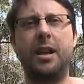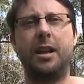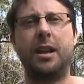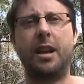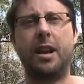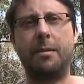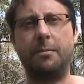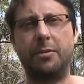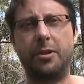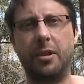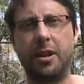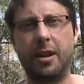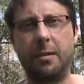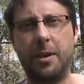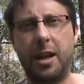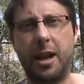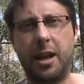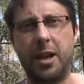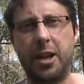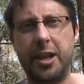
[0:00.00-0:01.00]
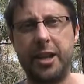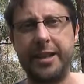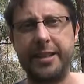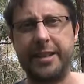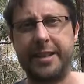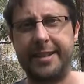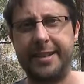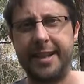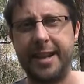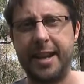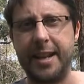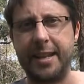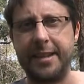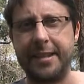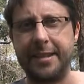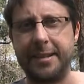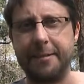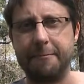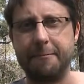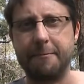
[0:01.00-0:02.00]
I'm talking about learning to
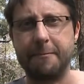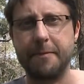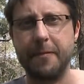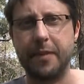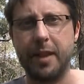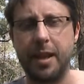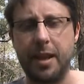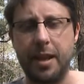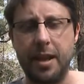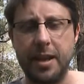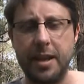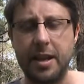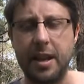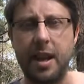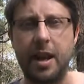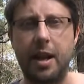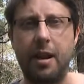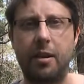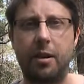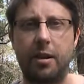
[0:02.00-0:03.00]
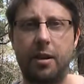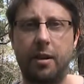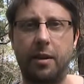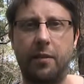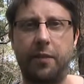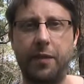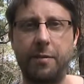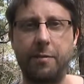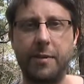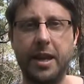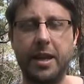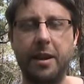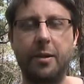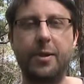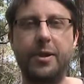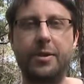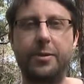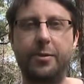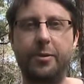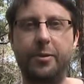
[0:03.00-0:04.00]
dance. Now, for me, I
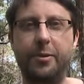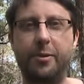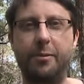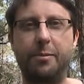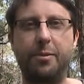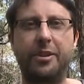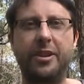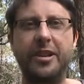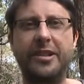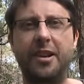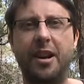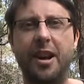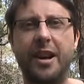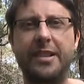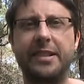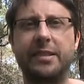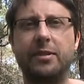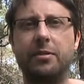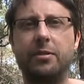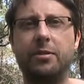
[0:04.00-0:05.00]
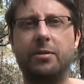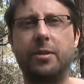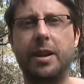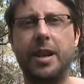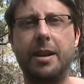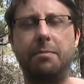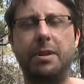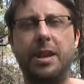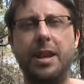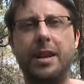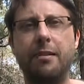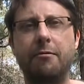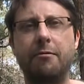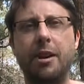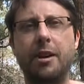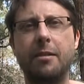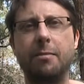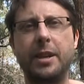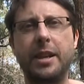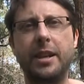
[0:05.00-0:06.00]
went to an all-boys high school where playing
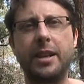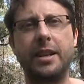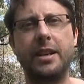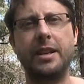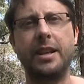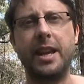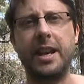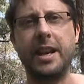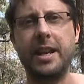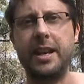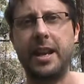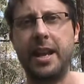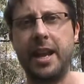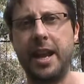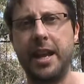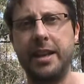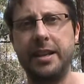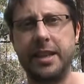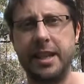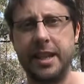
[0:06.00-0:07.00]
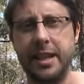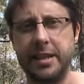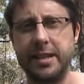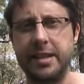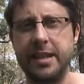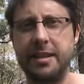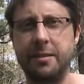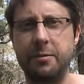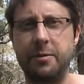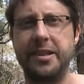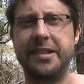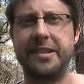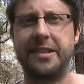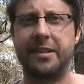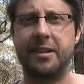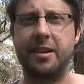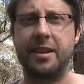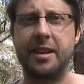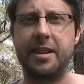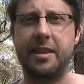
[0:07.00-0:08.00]
rugby and getting your head kicked in was
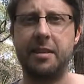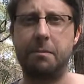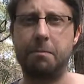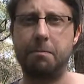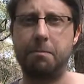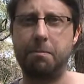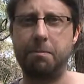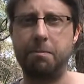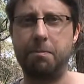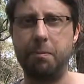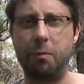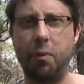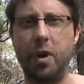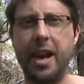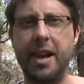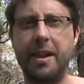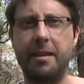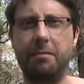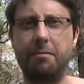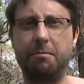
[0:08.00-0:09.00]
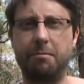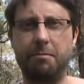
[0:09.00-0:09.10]
kind of the way to